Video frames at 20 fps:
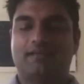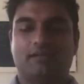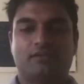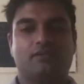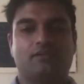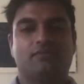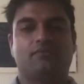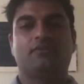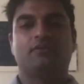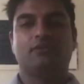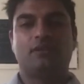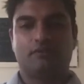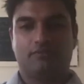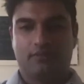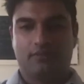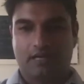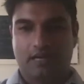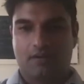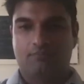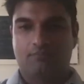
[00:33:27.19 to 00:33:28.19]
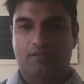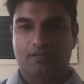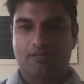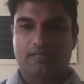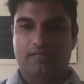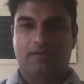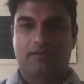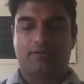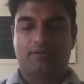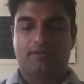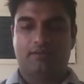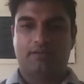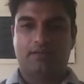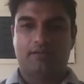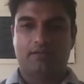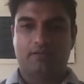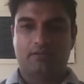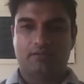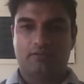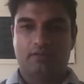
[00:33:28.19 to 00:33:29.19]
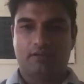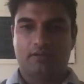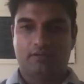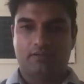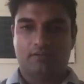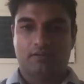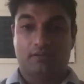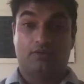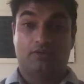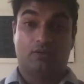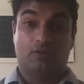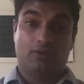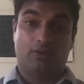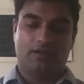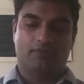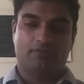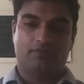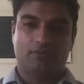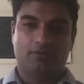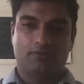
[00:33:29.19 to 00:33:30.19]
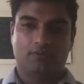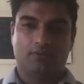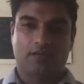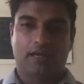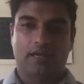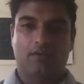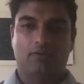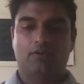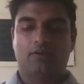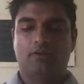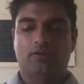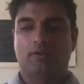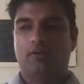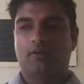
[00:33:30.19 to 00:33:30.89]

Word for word: there's a few different companies out there that do this, actually, quite a few now,